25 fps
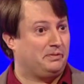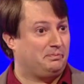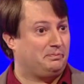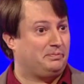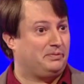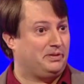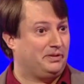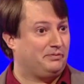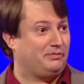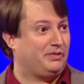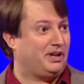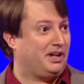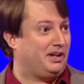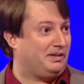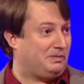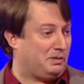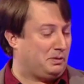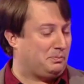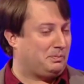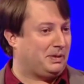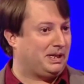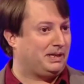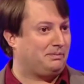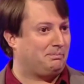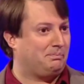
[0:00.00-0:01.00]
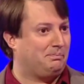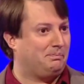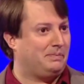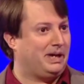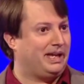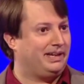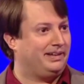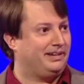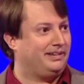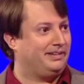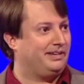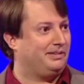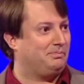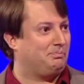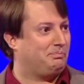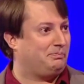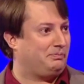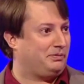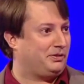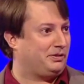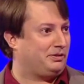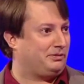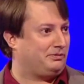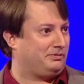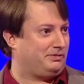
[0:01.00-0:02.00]
the big men and the
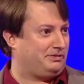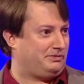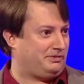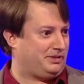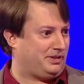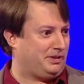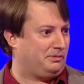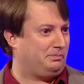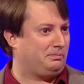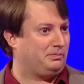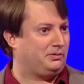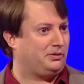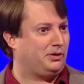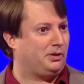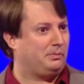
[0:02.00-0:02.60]
soap